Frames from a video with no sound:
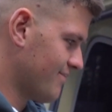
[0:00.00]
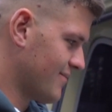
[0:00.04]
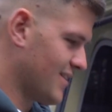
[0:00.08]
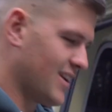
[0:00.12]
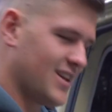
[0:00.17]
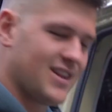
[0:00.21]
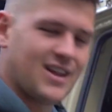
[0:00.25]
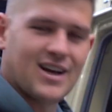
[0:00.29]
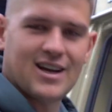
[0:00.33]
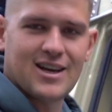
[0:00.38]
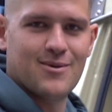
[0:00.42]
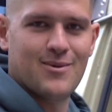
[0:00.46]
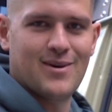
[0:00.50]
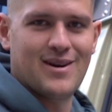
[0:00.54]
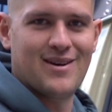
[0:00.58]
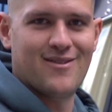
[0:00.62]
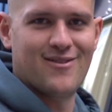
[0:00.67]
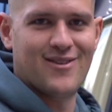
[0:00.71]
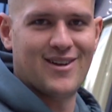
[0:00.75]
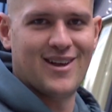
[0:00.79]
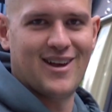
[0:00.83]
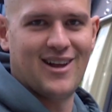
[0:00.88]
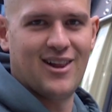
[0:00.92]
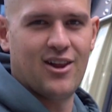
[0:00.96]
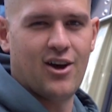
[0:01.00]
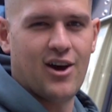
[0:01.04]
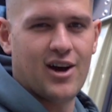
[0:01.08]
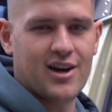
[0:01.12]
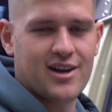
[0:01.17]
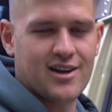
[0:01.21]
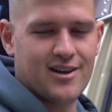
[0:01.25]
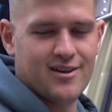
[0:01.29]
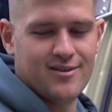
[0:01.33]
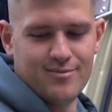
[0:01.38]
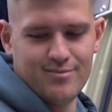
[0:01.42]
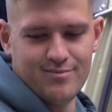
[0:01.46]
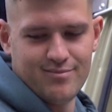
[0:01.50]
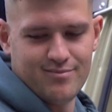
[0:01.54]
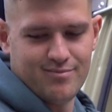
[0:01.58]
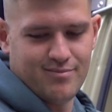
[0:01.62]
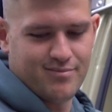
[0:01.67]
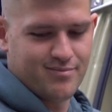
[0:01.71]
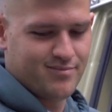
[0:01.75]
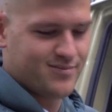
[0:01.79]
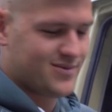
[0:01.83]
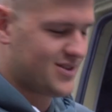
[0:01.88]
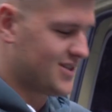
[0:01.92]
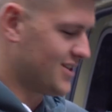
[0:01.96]
Lucky we didn't really like it,
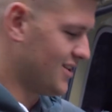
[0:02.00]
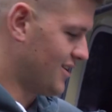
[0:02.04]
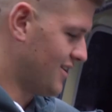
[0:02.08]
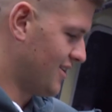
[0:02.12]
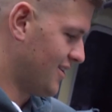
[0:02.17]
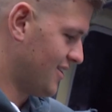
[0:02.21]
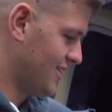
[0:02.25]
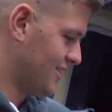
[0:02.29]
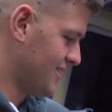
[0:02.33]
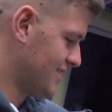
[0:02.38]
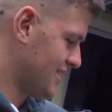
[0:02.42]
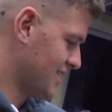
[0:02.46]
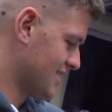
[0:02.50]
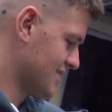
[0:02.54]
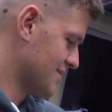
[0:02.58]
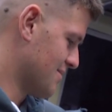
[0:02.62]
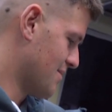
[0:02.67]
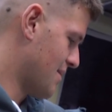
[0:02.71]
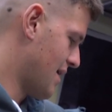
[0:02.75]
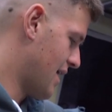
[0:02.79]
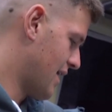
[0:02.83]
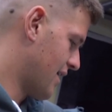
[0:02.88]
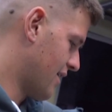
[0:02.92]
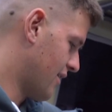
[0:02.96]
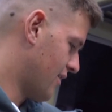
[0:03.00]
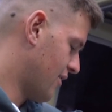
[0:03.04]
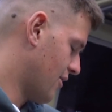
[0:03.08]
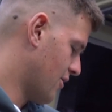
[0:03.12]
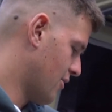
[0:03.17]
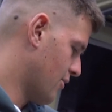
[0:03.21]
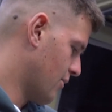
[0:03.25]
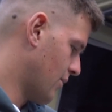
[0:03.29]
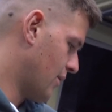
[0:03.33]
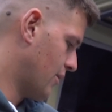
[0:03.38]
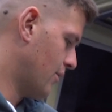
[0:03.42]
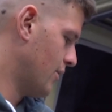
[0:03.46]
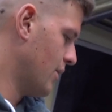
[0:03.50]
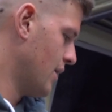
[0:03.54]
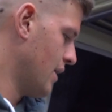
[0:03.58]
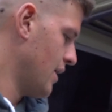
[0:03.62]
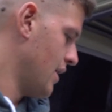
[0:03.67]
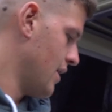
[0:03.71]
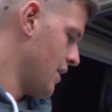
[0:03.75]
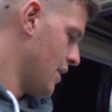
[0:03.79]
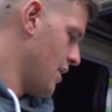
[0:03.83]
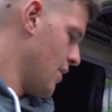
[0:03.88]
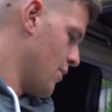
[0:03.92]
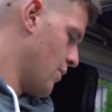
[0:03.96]
so it doesn't matter. Oh well,
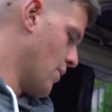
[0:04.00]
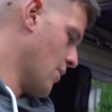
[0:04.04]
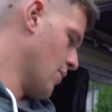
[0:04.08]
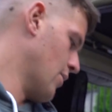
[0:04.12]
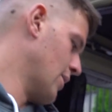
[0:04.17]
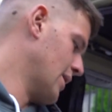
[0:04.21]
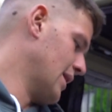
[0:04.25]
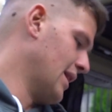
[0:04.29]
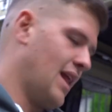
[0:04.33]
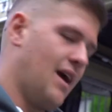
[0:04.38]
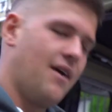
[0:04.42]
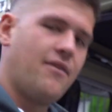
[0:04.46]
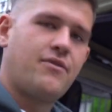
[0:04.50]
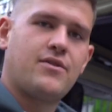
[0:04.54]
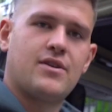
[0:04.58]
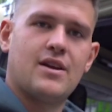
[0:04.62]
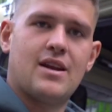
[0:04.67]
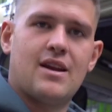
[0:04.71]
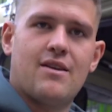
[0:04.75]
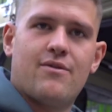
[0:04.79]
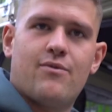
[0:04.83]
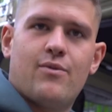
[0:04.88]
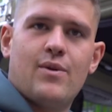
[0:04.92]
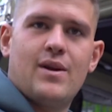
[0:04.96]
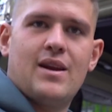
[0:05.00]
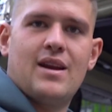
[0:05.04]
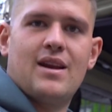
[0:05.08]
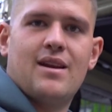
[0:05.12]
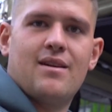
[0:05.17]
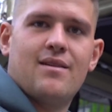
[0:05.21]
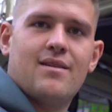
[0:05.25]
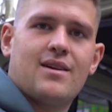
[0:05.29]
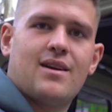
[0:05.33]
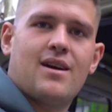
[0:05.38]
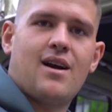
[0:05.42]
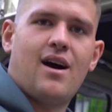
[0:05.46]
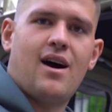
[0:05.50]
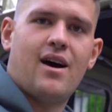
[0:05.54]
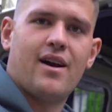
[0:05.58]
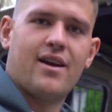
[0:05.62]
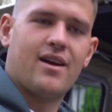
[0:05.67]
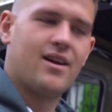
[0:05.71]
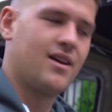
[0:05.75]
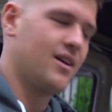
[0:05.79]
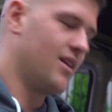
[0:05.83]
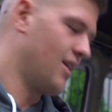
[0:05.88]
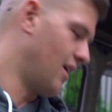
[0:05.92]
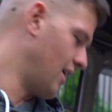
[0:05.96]
we would have left it if we didn't cut
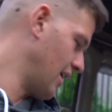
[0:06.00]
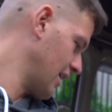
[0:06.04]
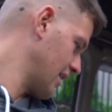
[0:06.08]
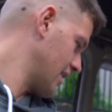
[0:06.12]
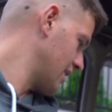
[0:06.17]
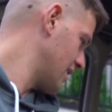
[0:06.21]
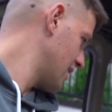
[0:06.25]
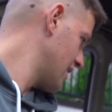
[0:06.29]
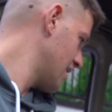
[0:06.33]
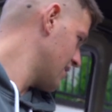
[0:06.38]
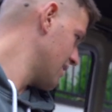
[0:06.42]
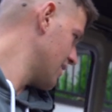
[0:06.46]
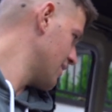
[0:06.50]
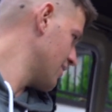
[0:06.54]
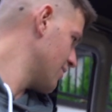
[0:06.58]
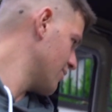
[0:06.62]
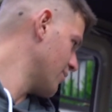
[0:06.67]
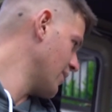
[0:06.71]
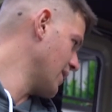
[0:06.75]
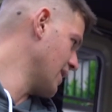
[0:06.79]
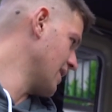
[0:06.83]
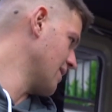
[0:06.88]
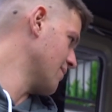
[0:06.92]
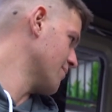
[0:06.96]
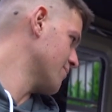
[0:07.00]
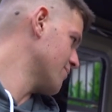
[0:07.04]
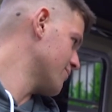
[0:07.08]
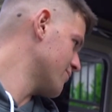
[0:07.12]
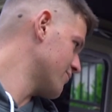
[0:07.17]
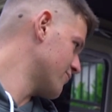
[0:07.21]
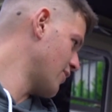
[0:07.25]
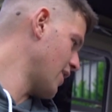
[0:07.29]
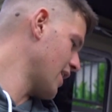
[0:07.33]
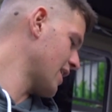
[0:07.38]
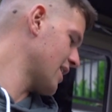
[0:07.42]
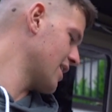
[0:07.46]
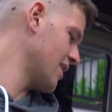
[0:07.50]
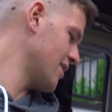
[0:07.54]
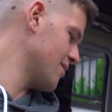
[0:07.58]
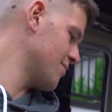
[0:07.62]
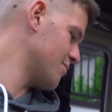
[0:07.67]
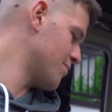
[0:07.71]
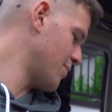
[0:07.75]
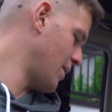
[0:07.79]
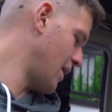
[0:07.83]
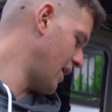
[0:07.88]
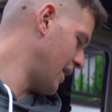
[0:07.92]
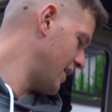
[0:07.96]
it, like we didn't wreck
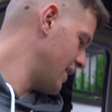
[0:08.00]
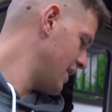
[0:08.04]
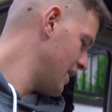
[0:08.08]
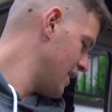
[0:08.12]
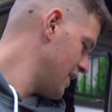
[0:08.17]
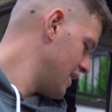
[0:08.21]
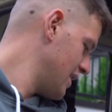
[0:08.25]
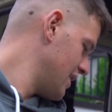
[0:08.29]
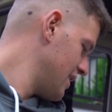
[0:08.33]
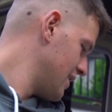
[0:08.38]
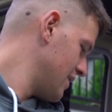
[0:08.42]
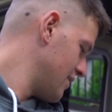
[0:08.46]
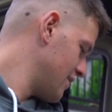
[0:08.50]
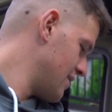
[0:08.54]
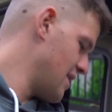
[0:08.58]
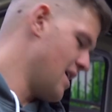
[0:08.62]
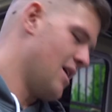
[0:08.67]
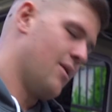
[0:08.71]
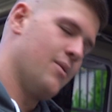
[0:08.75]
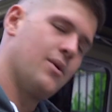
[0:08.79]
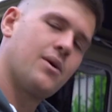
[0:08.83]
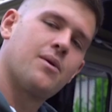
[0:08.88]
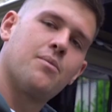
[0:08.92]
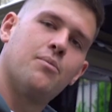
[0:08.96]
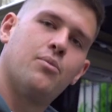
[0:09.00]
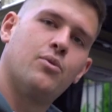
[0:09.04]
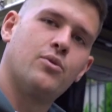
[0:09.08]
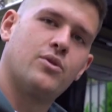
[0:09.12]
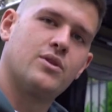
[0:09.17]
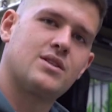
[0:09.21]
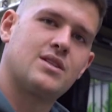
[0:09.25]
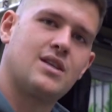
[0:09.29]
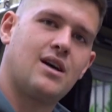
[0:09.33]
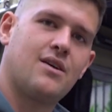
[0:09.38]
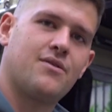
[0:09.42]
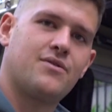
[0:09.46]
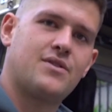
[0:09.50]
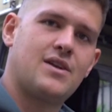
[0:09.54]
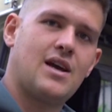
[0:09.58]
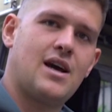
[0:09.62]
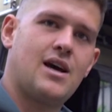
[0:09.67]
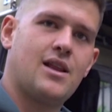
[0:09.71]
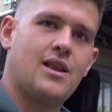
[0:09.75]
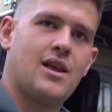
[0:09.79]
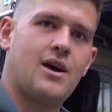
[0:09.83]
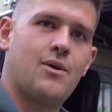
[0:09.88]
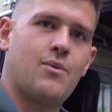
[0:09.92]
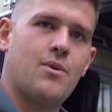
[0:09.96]
it, but now we can put the stuff
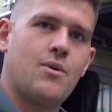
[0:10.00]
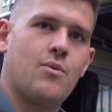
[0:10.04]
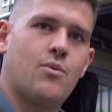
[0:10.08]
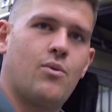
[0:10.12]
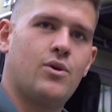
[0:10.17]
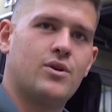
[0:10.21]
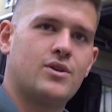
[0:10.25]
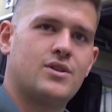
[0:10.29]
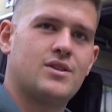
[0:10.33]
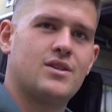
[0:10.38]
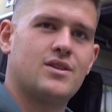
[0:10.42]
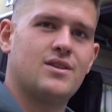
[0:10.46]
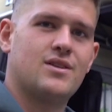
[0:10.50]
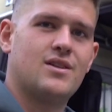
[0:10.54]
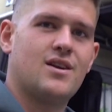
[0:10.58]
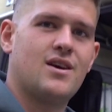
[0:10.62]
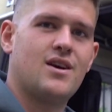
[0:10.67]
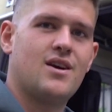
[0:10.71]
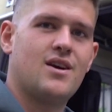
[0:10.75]
down that we wanted.